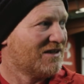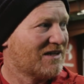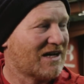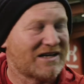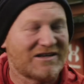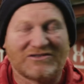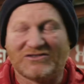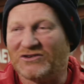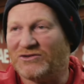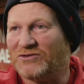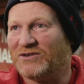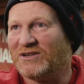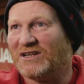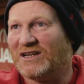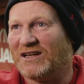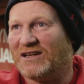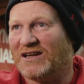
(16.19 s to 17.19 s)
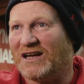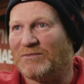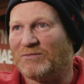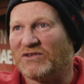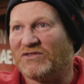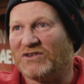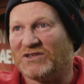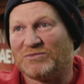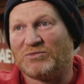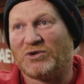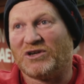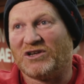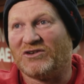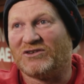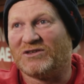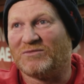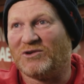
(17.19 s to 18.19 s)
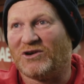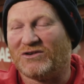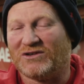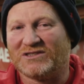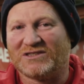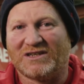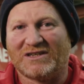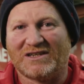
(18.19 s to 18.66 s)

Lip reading: attitude and atmosphere is pretty good, to be honest.